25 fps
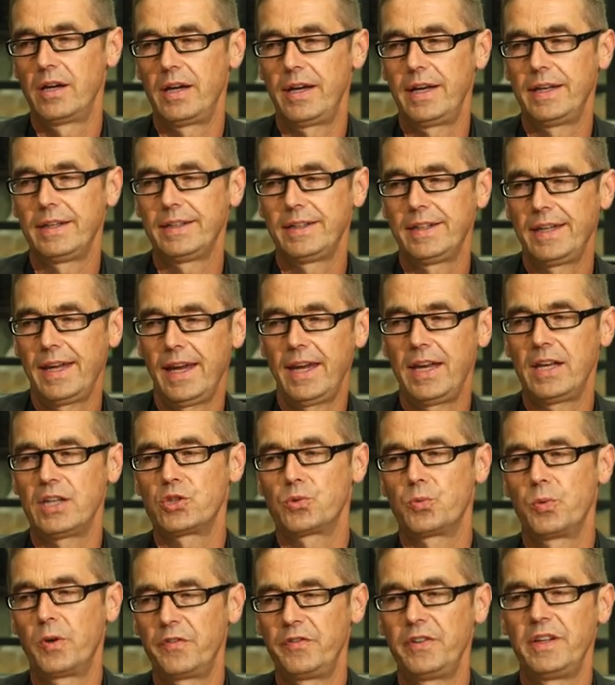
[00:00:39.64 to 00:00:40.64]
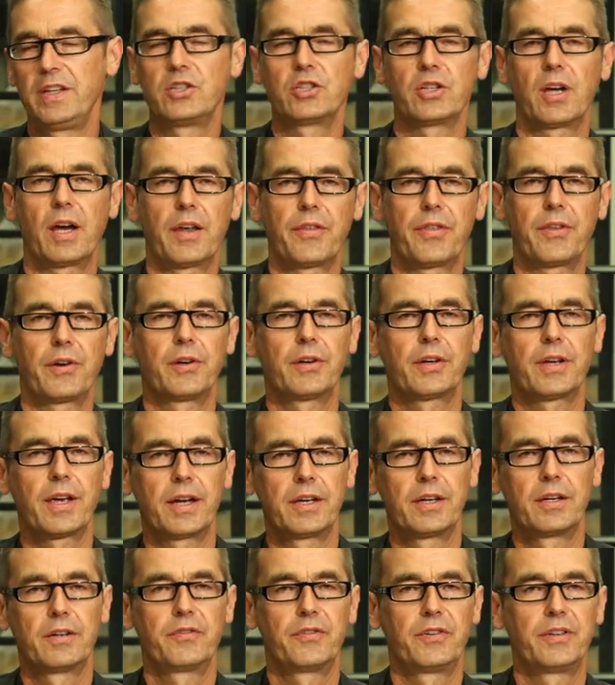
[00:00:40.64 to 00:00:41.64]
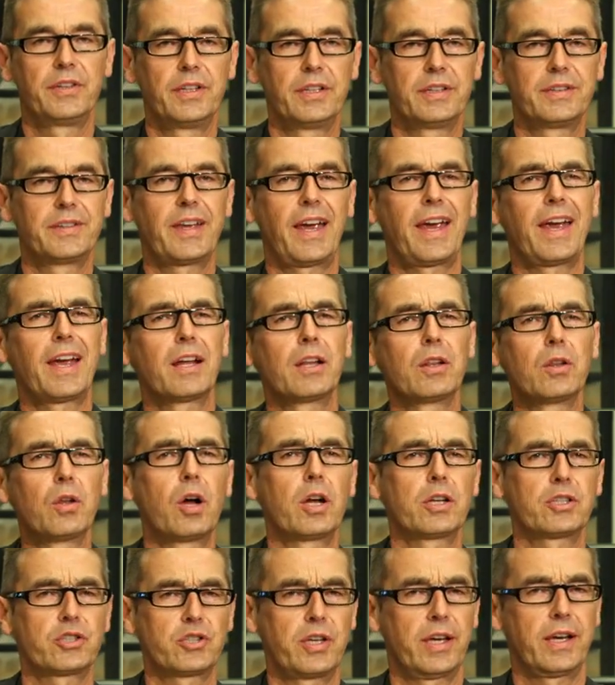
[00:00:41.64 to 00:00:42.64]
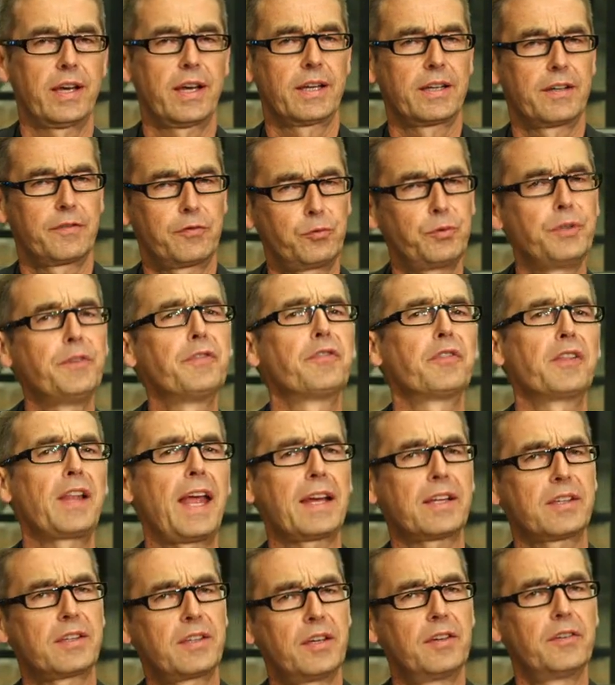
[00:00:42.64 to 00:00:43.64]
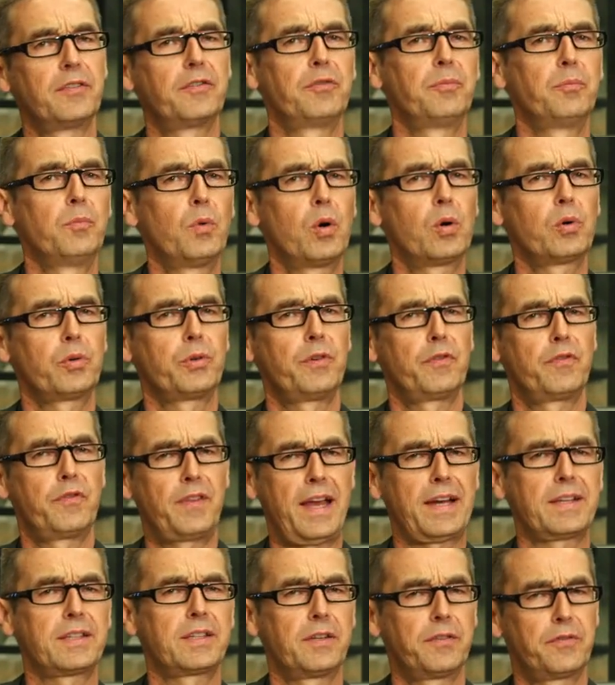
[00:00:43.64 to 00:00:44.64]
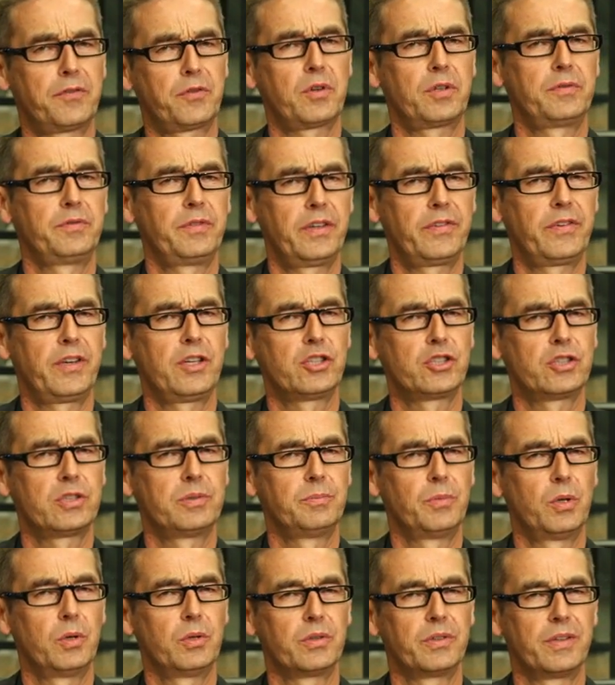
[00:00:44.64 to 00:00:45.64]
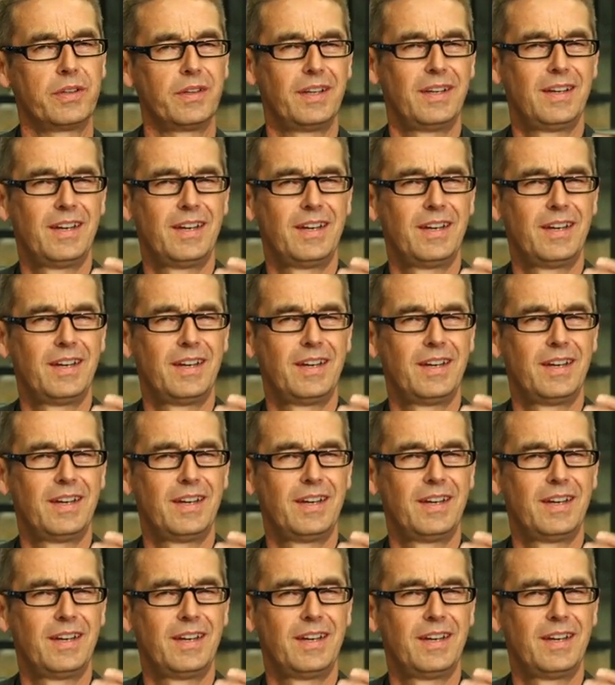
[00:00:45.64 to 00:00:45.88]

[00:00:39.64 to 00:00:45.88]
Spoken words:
engage with each other kind of in a dialogic, kind of reflective, more reflective conversation mode.